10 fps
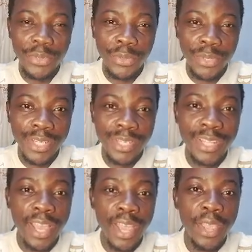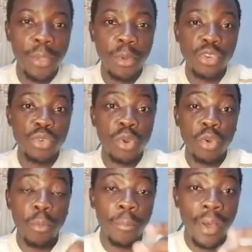it. You want to do a
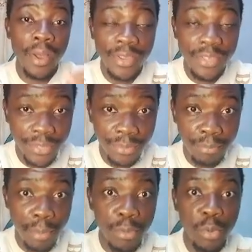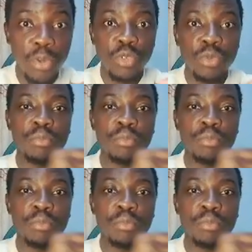comparison. Maybe you want to